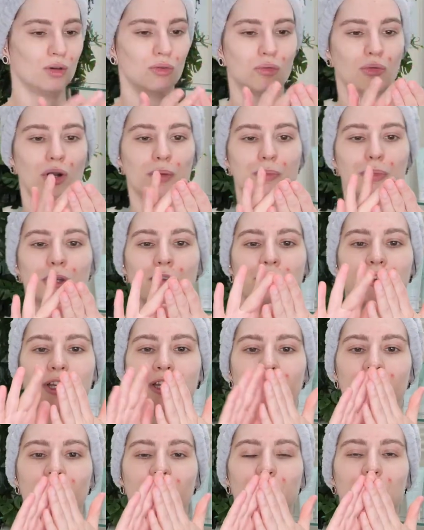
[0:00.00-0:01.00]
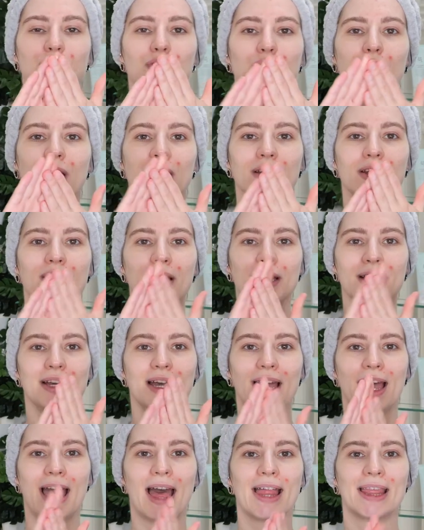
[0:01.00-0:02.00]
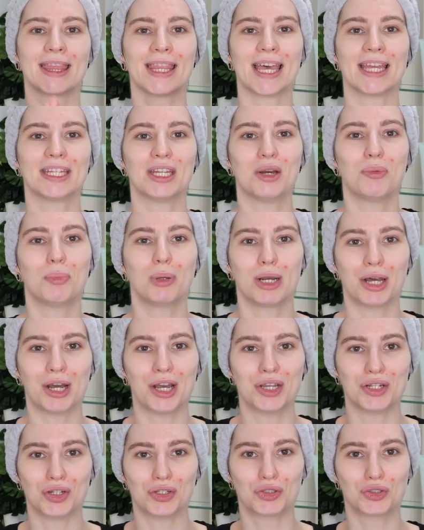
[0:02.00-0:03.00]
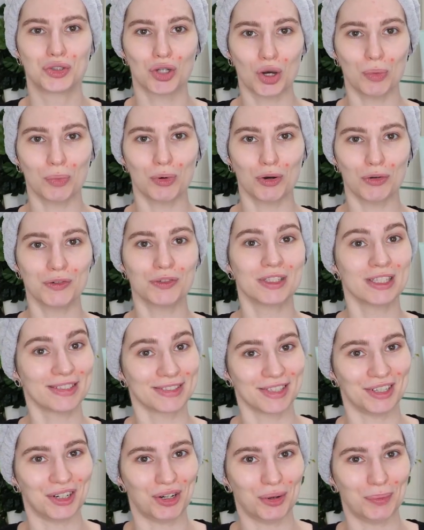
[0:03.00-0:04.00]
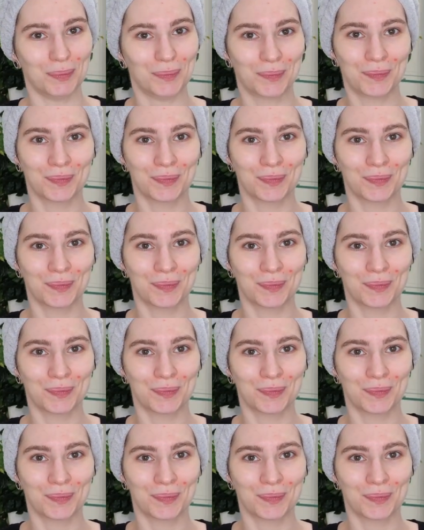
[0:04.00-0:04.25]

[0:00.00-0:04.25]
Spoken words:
Rub your fingertips together and then apply it on top of the gel.